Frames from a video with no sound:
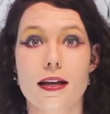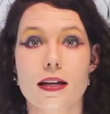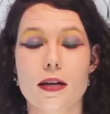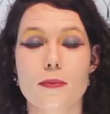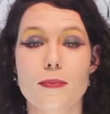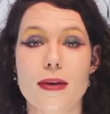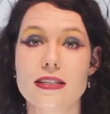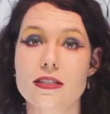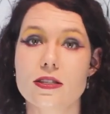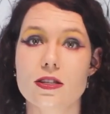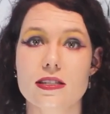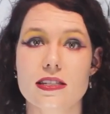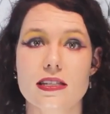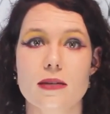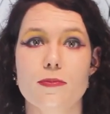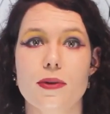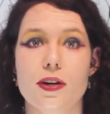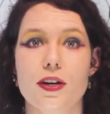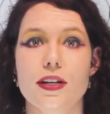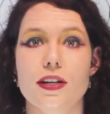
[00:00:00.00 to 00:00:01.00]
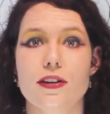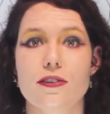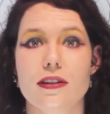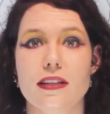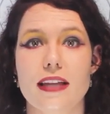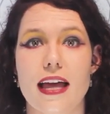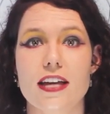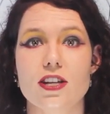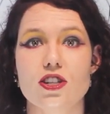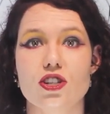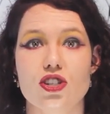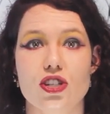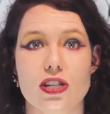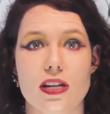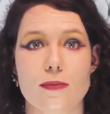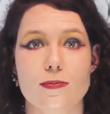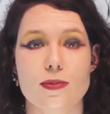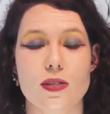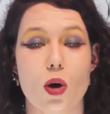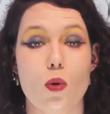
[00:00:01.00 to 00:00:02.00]
Commensal symbiotic
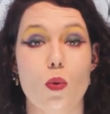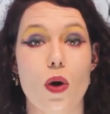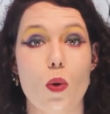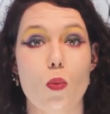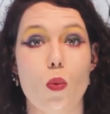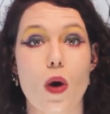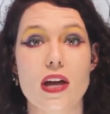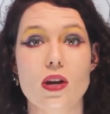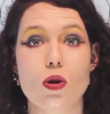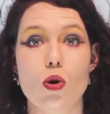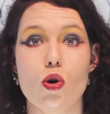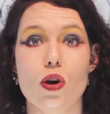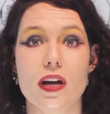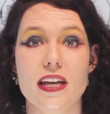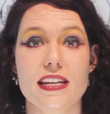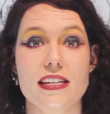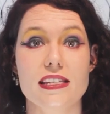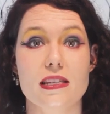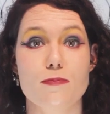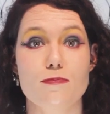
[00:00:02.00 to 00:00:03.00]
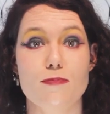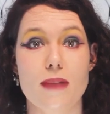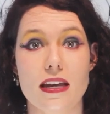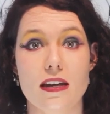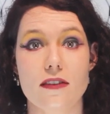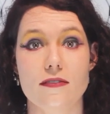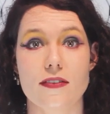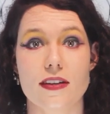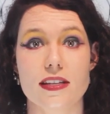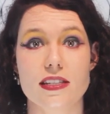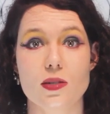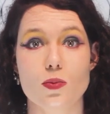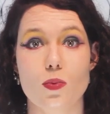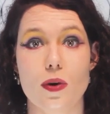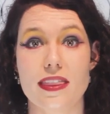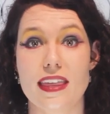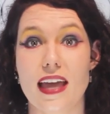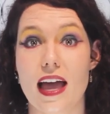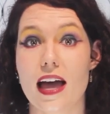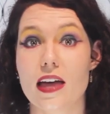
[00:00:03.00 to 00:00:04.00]
relationships are where one organism benefits
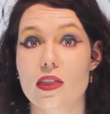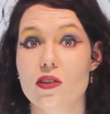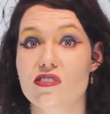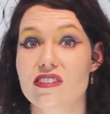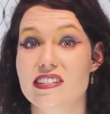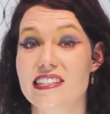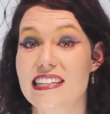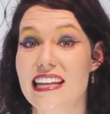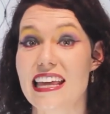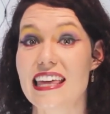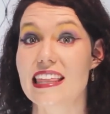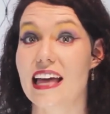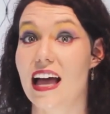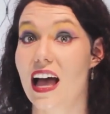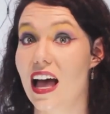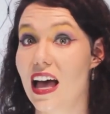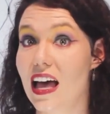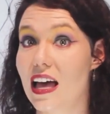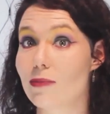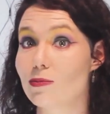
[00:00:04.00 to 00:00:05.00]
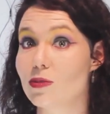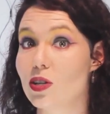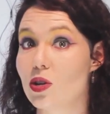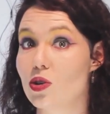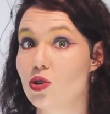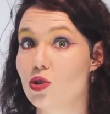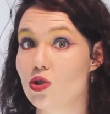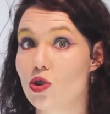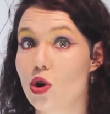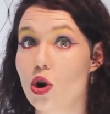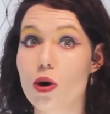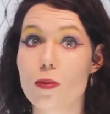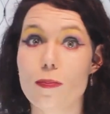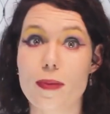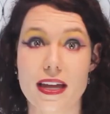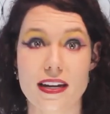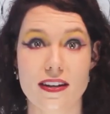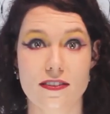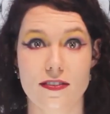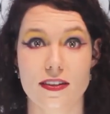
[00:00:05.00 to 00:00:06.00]
where the other is neither harmed nor
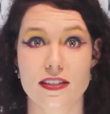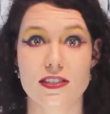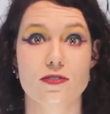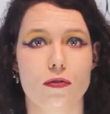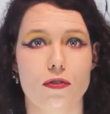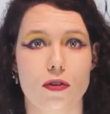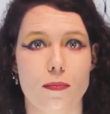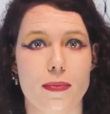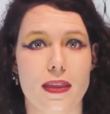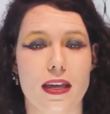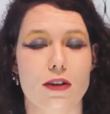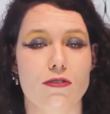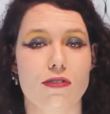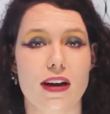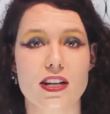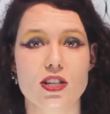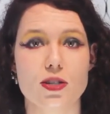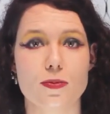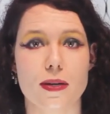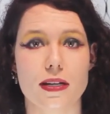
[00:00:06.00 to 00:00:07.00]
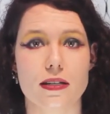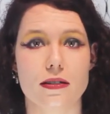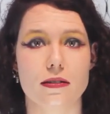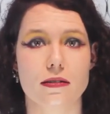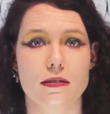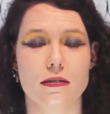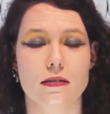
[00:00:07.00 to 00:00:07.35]
benefits from the arrangement.